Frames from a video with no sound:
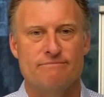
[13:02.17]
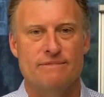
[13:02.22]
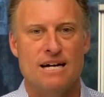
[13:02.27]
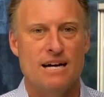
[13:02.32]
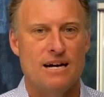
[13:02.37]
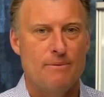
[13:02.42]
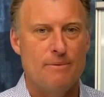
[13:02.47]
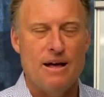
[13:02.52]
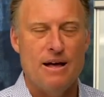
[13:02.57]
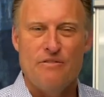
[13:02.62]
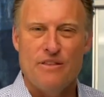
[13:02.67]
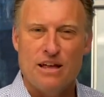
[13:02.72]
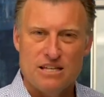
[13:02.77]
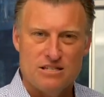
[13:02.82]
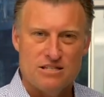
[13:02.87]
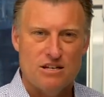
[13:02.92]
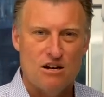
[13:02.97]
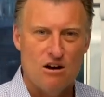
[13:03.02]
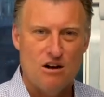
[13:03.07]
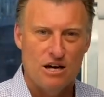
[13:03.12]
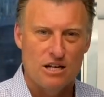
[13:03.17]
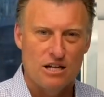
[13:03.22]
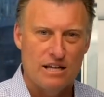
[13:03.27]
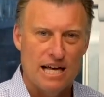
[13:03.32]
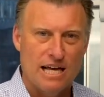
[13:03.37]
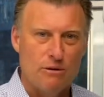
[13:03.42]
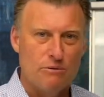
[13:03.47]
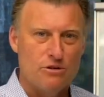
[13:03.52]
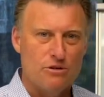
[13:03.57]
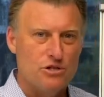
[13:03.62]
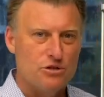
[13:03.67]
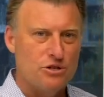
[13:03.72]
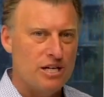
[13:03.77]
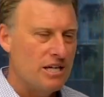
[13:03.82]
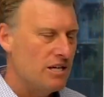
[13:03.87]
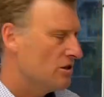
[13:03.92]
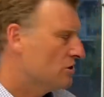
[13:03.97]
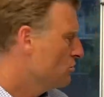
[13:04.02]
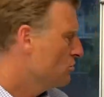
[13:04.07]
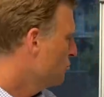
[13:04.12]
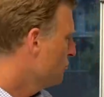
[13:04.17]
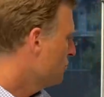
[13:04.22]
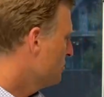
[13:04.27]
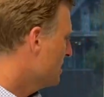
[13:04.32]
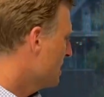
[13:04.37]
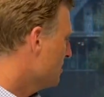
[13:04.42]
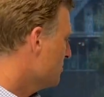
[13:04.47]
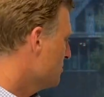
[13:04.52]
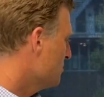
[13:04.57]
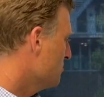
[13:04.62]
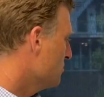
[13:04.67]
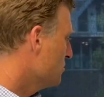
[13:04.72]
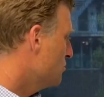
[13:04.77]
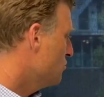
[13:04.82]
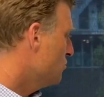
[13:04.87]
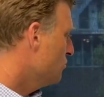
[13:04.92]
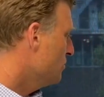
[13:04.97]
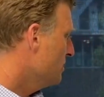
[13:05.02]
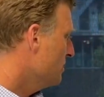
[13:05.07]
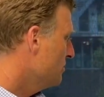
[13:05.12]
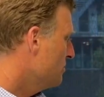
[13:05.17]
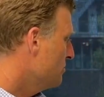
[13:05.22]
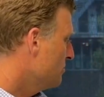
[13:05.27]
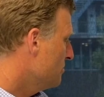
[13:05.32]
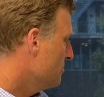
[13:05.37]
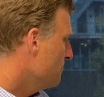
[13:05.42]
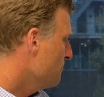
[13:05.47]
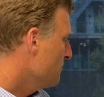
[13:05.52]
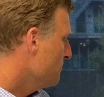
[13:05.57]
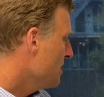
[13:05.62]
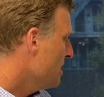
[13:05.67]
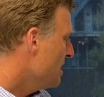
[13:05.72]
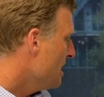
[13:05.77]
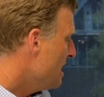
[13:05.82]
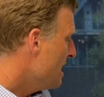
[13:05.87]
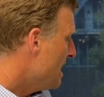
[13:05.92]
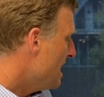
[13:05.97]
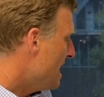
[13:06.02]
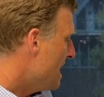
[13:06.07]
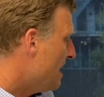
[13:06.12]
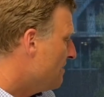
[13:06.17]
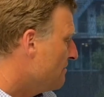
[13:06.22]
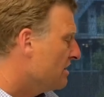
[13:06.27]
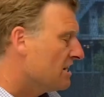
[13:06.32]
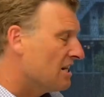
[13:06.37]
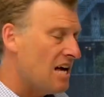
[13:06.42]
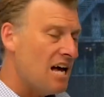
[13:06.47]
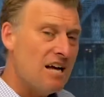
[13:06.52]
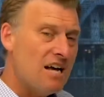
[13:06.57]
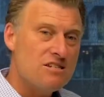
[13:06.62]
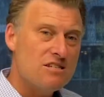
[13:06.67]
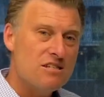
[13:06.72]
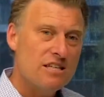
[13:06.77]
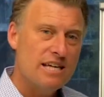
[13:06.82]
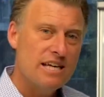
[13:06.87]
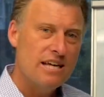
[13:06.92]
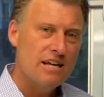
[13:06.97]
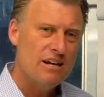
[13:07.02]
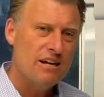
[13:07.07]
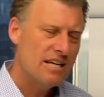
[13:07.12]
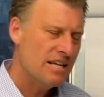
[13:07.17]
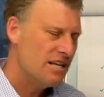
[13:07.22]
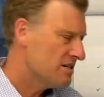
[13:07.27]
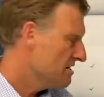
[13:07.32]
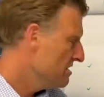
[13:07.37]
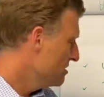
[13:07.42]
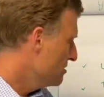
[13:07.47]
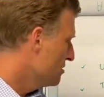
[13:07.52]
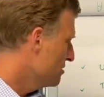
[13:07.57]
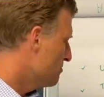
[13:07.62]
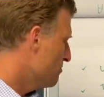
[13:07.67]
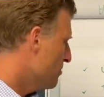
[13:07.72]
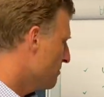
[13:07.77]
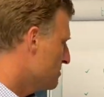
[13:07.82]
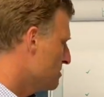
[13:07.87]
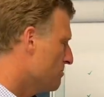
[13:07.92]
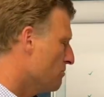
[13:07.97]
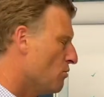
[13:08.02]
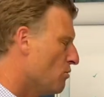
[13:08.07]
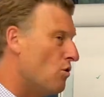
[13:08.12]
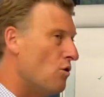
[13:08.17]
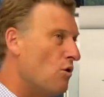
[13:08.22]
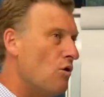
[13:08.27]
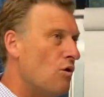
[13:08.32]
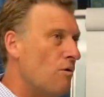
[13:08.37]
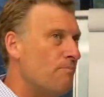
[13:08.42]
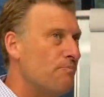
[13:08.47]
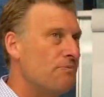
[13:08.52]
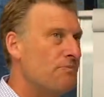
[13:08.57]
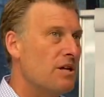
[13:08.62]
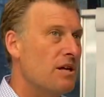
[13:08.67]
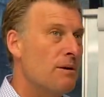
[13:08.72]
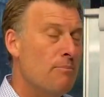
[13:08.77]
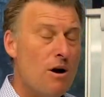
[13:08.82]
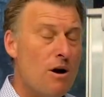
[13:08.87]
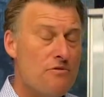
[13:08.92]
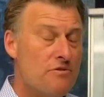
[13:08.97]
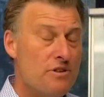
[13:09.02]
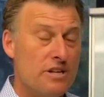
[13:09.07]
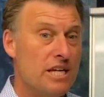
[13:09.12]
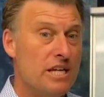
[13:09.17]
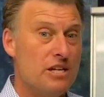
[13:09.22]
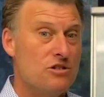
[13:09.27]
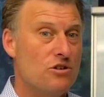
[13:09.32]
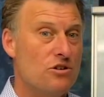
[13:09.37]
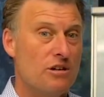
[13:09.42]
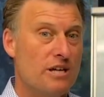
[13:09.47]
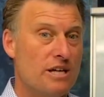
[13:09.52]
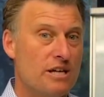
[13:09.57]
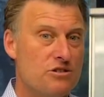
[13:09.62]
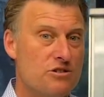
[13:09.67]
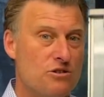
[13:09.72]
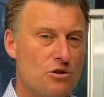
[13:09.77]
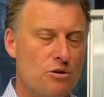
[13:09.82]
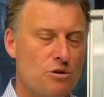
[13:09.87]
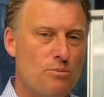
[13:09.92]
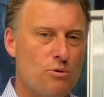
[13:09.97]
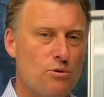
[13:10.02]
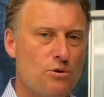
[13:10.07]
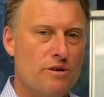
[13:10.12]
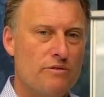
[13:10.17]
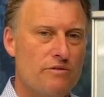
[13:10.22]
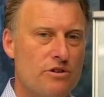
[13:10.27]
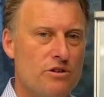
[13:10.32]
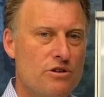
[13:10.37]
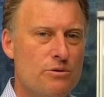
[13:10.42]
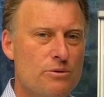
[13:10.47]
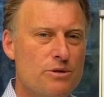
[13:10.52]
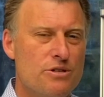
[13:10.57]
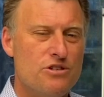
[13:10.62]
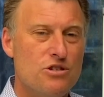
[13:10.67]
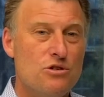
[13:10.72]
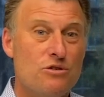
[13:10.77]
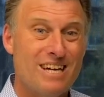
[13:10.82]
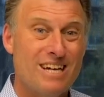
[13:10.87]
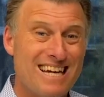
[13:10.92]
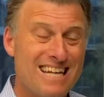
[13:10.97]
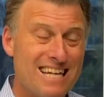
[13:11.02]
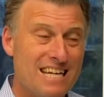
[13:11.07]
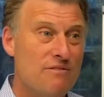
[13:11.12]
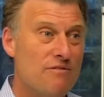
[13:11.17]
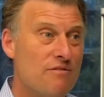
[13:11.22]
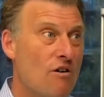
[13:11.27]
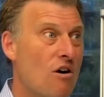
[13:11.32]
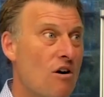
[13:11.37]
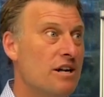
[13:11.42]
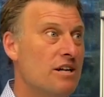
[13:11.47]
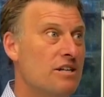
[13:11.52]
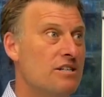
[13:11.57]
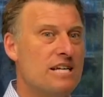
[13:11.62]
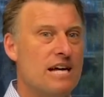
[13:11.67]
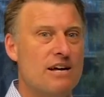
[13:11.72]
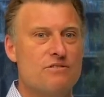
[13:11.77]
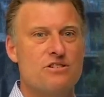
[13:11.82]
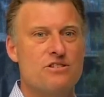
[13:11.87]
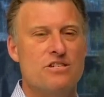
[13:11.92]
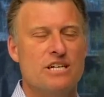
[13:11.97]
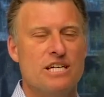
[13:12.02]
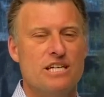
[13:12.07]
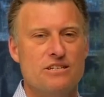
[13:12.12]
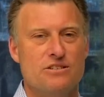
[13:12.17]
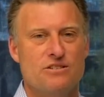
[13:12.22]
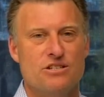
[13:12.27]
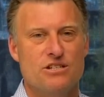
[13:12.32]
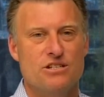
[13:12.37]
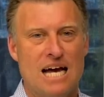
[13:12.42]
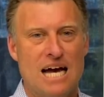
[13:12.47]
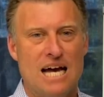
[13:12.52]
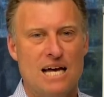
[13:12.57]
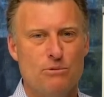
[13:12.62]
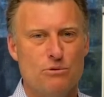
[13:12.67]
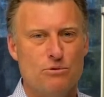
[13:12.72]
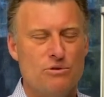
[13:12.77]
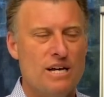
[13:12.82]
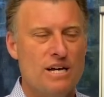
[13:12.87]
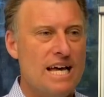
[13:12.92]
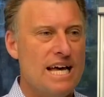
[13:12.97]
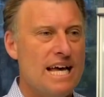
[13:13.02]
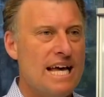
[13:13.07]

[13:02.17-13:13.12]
And that's the kind of language you'll hear your customers talking to. And then lastly, and I guess this is perhaps more, both in an internal and external point of view, is you'll get invited to have a seat at the table.